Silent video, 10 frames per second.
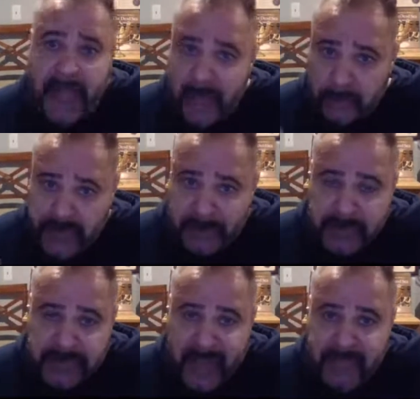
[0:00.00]
Daniel
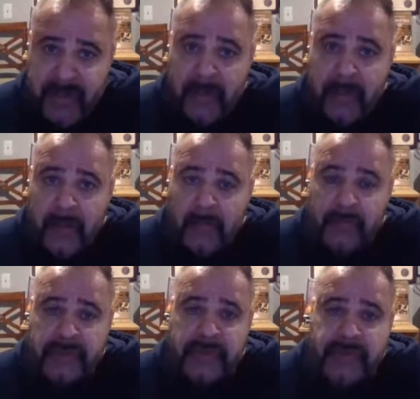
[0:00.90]
chapter 7,
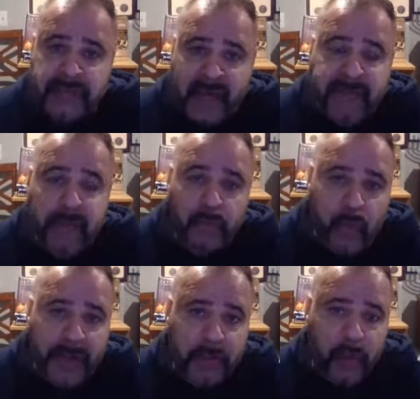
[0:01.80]
verses 7,
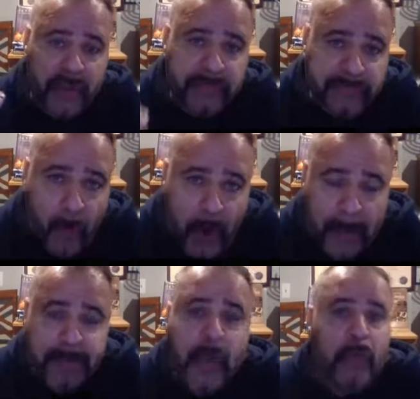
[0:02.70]
20,
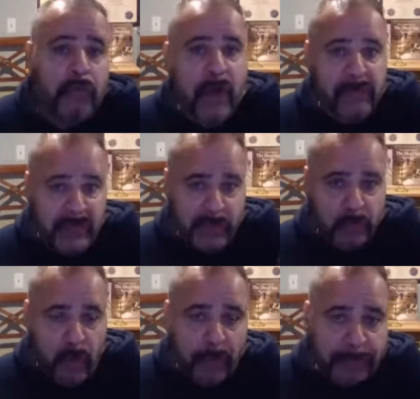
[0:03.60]
24.
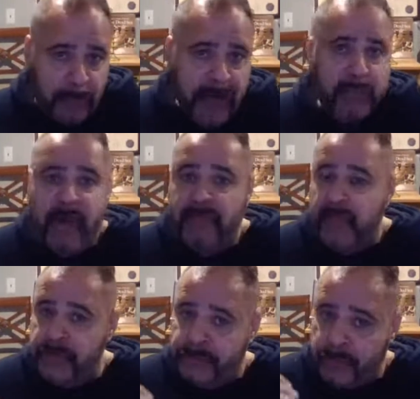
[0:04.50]
Revelation 12, 3.
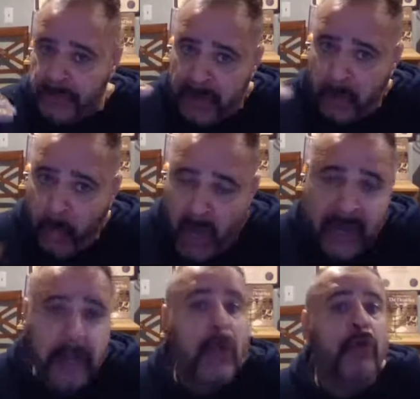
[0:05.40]
Revelation 13,
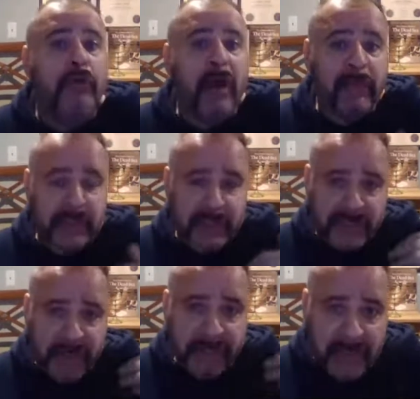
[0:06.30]
1. Revelation
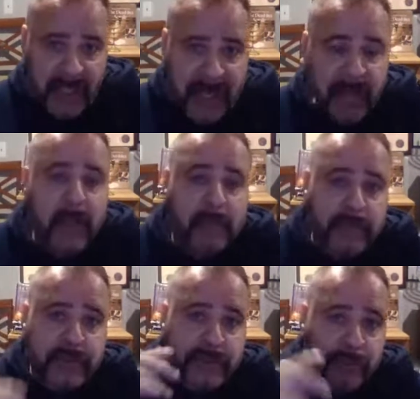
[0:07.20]
17,
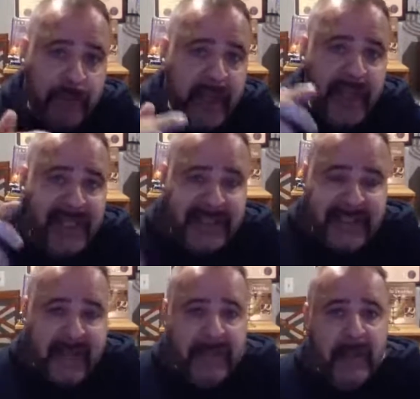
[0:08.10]
verses 3,
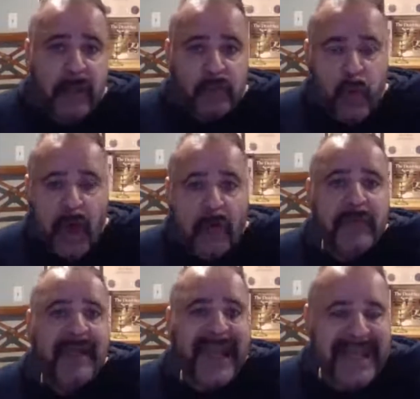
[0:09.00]
7,
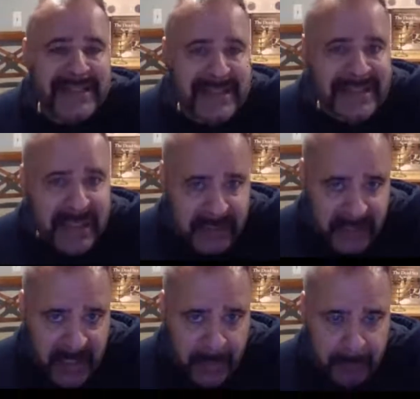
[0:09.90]
12, and
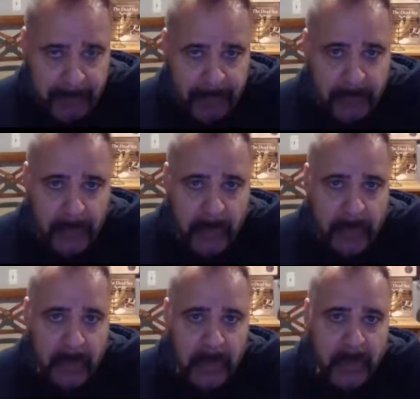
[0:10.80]
16.
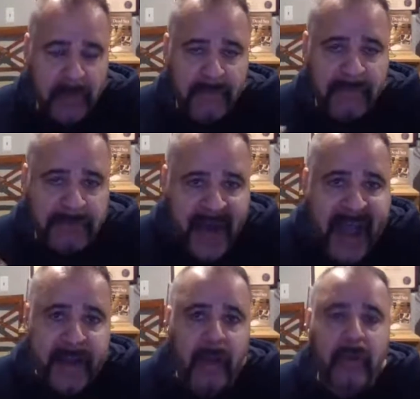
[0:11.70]

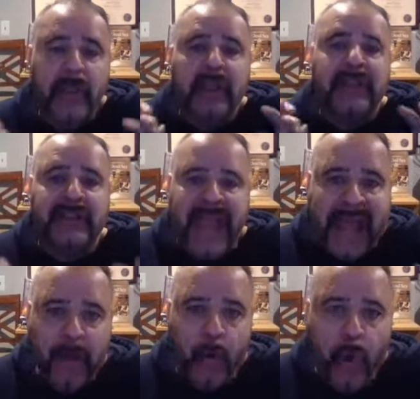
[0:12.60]
Final
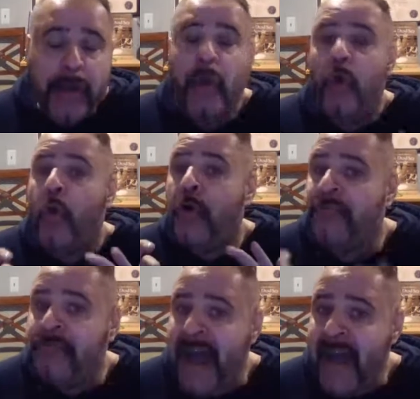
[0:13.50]
10 horn or
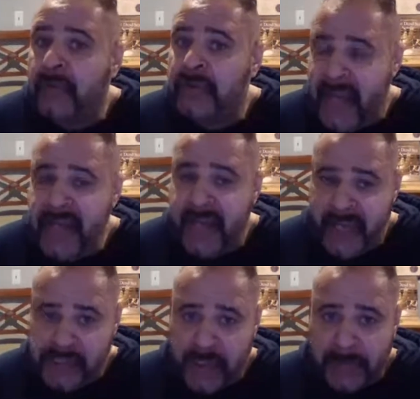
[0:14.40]
final 10
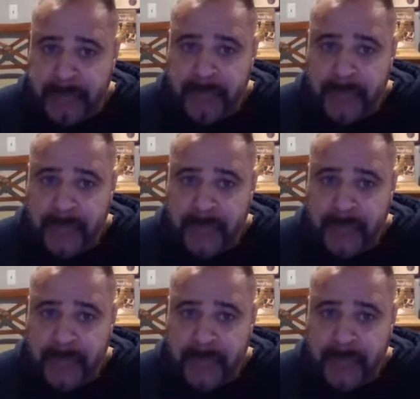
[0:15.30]
nation